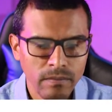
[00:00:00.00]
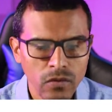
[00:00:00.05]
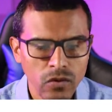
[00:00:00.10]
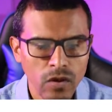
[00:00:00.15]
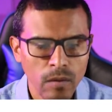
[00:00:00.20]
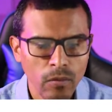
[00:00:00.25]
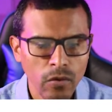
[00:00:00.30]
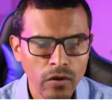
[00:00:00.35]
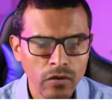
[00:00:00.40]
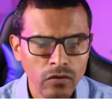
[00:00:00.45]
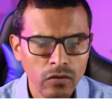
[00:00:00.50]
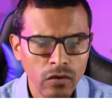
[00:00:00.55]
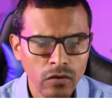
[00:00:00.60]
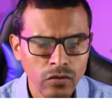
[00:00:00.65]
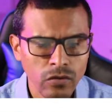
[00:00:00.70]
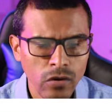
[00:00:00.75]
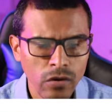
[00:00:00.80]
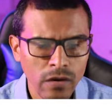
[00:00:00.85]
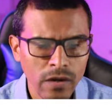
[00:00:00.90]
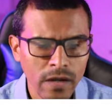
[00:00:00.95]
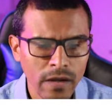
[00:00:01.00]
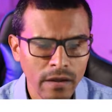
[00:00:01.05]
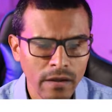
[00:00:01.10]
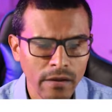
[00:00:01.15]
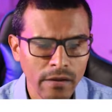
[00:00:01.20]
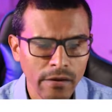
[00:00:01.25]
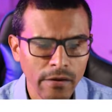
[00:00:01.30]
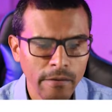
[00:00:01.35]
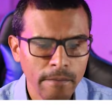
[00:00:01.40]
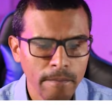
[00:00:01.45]
So I'm going to control click
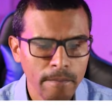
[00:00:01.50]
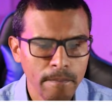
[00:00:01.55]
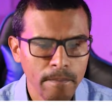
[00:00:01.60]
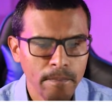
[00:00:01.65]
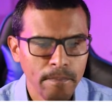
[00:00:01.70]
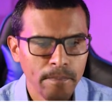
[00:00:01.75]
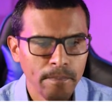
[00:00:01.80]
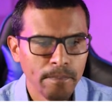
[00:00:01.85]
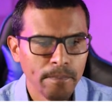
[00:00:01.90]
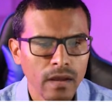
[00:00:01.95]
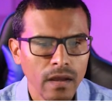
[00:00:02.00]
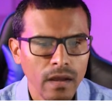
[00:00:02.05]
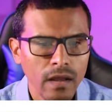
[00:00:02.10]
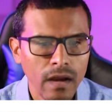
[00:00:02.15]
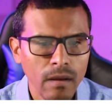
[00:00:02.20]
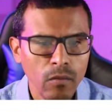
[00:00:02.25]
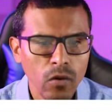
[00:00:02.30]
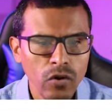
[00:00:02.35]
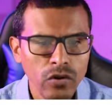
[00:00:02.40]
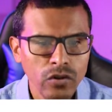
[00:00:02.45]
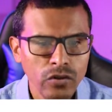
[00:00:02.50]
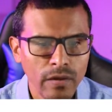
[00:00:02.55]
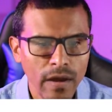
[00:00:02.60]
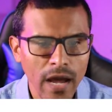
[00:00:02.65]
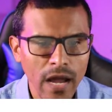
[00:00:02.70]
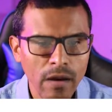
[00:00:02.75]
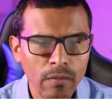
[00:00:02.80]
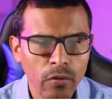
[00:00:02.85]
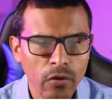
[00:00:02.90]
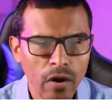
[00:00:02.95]
here and I'm going to
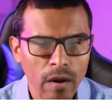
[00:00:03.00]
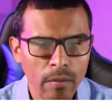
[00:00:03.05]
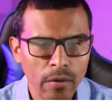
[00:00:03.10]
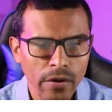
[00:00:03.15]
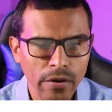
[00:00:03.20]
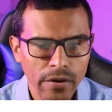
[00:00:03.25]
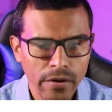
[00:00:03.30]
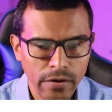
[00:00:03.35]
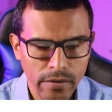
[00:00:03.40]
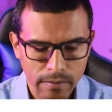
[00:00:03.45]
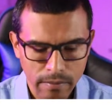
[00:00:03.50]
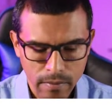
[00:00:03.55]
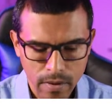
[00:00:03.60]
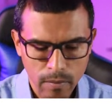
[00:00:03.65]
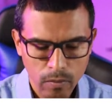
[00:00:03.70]
add a parameter here.